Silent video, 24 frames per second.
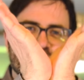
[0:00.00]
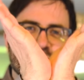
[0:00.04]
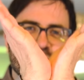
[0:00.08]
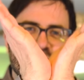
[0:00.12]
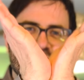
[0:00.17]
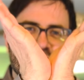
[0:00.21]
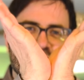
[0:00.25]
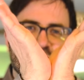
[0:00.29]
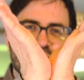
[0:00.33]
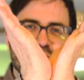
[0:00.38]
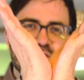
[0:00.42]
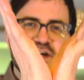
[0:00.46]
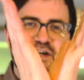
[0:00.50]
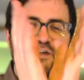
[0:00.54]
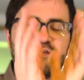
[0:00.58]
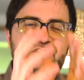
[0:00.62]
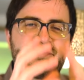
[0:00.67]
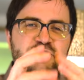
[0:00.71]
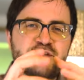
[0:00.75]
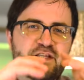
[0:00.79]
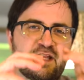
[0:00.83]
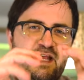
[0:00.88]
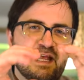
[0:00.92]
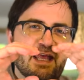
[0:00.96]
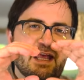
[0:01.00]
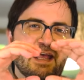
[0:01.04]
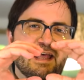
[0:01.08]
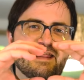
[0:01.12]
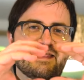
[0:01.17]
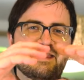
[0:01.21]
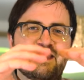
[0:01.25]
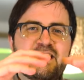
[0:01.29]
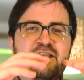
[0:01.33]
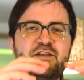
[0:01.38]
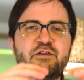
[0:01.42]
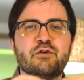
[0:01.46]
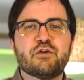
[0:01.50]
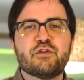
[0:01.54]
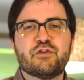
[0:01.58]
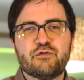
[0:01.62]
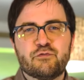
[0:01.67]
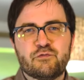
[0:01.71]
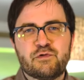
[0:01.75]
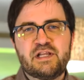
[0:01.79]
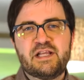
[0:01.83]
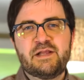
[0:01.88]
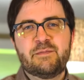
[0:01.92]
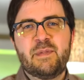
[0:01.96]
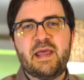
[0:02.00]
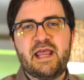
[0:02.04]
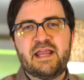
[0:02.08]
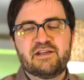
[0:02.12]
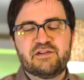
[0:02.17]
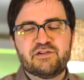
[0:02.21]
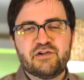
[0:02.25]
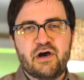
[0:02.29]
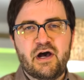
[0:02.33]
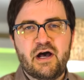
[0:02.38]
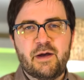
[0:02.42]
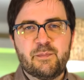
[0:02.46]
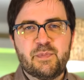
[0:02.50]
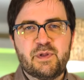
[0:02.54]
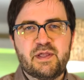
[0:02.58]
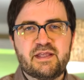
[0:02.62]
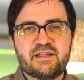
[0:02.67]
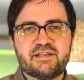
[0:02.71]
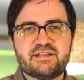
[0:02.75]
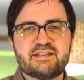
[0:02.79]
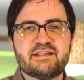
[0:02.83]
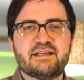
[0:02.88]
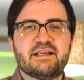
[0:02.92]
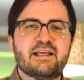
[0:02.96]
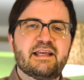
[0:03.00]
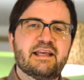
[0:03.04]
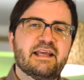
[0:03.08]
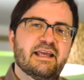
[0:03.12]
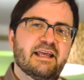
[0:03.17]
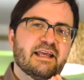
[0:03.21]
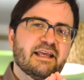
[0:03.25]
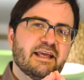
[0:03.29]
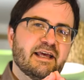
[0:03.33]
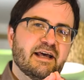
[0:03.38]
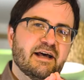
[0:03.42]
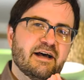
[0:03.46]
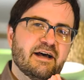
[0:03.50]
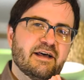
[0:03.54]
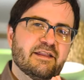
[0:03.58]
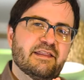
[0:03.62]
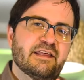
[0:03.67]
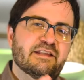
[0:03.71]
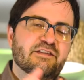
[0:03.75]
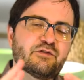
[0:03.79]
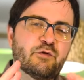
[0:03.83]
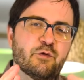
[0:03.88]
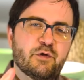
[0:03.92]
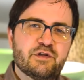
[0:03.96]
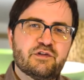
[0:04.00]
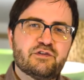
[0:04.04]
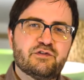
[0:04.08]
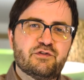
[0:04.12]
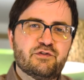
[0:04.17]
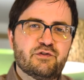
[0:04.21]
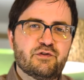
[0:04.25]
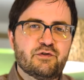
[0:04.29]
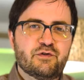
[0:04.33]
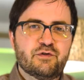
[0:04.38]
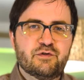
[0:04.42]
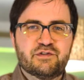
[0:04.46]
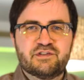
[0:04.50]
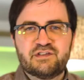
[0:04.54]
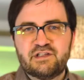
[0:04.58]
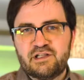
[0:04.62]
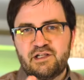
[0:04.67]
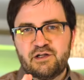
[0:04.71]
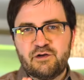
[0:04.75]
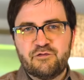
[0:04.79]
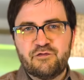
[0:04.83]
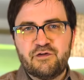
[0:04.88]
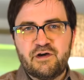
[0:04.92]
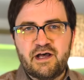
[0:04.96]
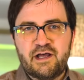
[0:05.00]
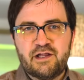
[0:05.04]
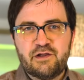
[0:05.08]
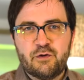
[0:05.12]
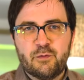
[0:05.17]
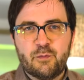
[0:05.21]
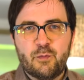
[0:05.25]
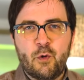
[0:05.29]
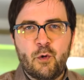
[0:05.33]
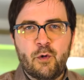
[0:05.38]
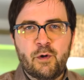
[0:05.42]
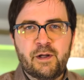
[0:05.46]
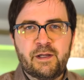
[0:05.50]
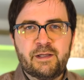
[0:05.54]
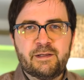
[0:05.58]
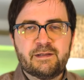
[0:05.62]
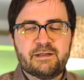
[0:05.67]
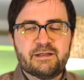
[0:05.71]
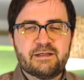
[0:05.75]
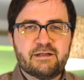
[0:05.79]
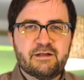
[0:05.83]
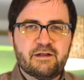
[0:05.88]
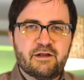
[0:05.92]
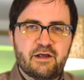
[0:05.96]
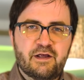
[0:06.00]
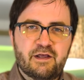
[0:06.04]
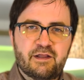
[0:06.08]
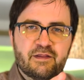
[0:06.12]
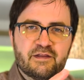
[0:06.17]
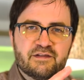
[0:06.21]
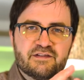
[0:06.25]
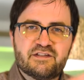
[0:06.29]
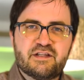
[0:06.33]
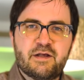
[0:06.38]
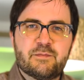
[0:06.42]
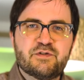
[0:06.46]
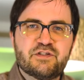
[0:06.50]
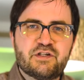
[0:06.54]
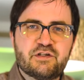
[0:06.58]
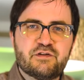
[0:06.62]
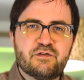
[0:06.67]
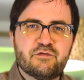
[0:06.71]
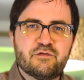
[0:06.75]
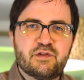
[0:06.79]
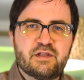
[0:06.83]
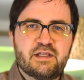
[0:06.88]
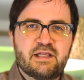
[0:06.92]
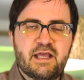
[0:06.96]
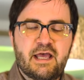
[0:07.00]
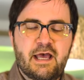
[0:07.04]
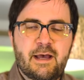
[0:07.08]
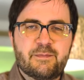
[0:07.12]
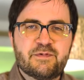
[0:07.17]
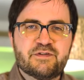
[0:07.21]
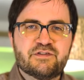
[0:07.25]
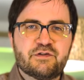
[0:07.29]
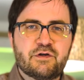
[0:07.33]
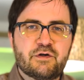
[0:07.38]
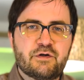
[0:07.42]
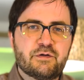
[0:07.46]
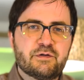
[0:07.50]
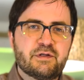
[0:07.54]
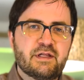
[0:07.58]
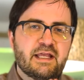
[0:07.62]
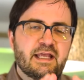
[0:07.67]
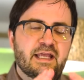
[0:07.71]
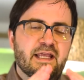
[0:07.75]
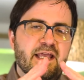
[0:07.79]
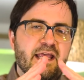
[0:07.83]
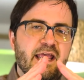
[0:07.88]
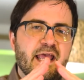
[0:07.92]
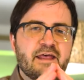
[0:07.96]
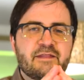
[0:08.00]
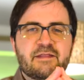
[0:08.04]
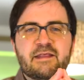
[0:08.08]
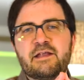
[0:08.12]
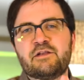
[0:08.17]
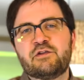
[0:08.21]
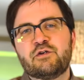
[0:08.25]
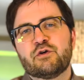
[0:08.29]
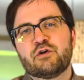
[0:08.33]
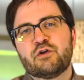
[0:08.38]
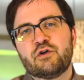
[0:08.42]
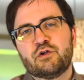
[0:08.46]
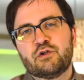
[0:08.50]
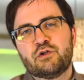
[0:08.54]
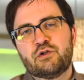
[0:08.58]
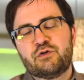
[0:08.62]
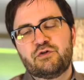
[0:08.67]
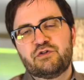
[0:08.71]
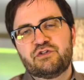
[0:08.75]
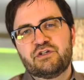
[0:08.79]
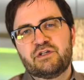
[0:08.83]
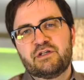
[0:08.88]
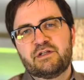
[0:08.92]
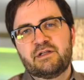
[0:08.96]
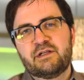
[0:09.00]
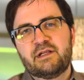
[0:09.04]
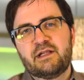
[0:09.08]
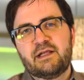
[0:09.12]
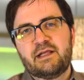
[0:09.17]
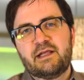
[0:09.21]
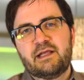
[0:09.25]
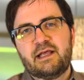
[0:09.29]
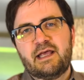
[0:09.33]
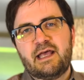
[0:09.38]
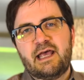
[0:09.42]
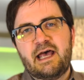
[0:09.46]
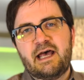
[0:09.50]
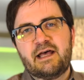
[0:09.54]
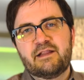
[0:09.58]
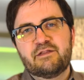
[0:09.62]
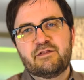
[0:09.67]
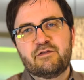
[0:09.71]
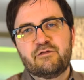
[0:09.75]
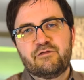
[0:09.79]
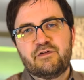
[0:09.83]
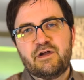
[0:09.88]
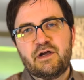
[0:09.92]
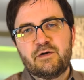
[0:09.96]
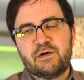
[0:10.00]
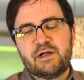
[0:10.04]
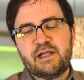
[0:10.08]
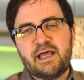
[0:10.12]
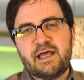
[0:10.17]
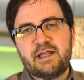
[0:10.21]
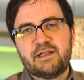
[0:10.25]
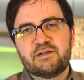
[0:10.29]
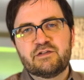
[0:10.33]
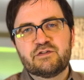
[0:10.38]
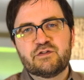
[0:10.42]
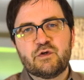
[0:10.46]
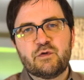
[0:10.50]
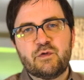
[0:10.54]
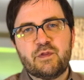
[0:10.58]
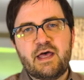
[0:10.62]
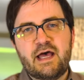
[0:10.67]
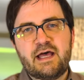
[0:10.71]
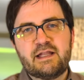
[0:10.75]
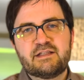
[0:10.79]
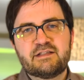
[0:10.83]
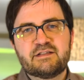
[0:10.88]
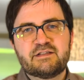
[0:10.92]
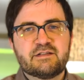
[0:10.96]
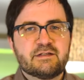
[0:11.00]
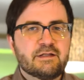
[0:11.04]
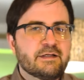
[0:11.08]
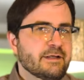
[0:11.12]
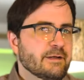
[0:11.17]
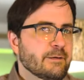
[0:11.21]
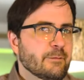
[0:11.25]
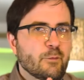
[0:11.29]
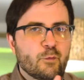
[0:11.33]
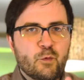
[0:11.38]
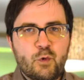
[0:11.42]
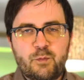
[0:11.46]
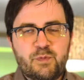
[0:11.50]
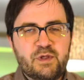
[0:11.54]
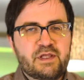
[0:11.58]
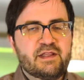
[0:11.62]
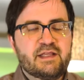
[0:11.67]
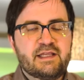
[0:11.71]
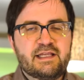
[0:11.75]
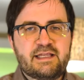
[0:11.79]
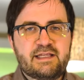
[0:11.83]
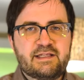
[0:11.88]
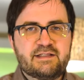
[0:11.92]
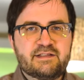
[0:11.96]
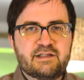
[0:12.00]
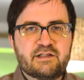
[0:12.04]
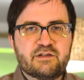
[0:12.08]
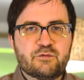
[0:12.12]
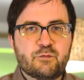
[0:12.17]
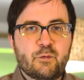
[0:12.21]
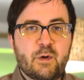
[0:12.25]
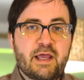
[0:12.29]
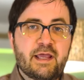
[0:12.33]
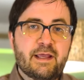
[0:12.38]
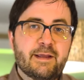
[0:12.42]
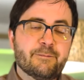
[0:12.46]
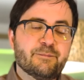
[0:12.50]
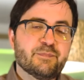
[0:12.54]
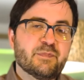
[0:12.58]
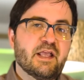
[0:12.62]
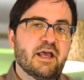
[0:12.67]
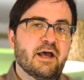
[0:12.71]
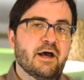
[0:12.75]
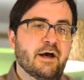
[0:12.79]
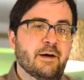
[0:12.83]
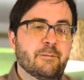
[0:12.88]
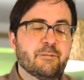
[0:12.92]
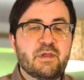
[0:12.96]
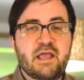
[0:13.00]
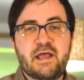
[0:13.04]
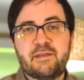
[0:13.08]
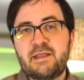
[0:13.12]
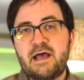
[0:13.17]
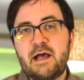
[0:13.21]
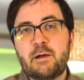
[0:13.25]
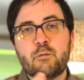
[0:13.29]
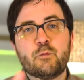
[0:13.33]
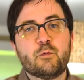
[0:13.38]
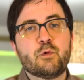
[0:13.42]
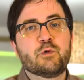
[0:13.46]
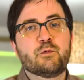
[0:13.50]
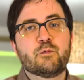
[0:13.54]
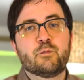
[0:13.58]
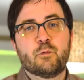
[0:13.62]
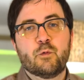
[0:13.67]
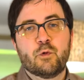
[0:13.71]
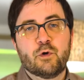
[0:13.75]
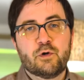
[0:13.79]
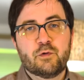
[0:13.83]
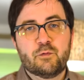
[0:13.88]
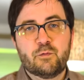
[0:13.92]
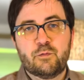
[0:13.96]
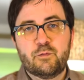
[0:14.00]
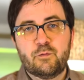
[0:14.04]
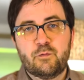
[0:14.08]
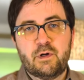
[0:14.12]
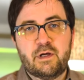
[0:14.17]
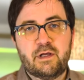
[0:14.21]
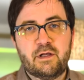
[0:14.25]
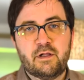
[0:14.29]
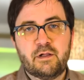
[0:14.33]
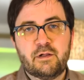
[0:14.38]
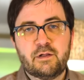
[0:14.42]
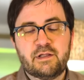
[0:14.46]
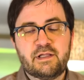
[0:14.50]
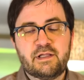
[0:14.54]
with the introduction, then your three main topics that's going to solidify your point and the subject of the episode, and then your conclusion at the very end. So that's would be the easiest way. And that would work well